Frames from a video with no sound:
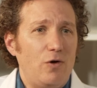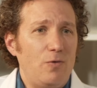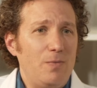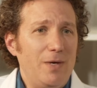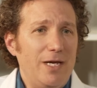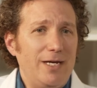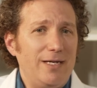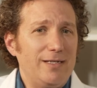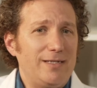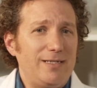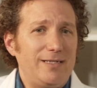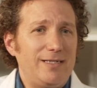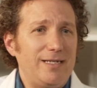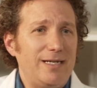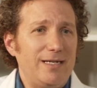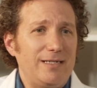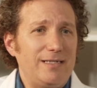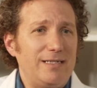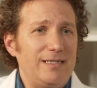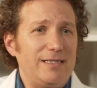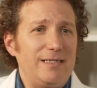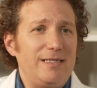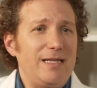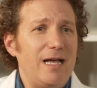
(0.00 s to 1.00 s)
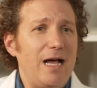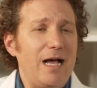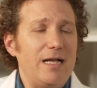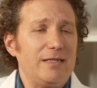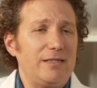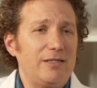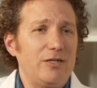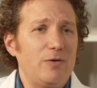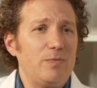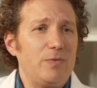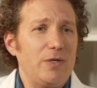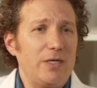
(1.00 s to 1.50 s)
omega-6 is not
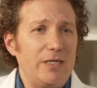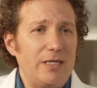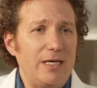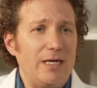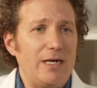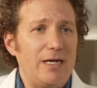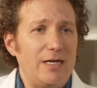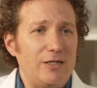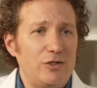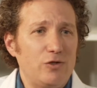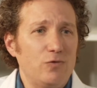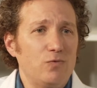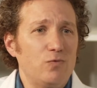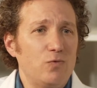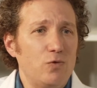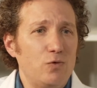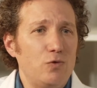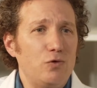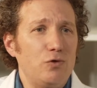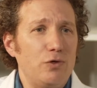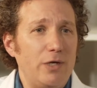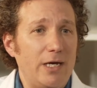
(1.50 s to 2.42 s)
something that, as a rule,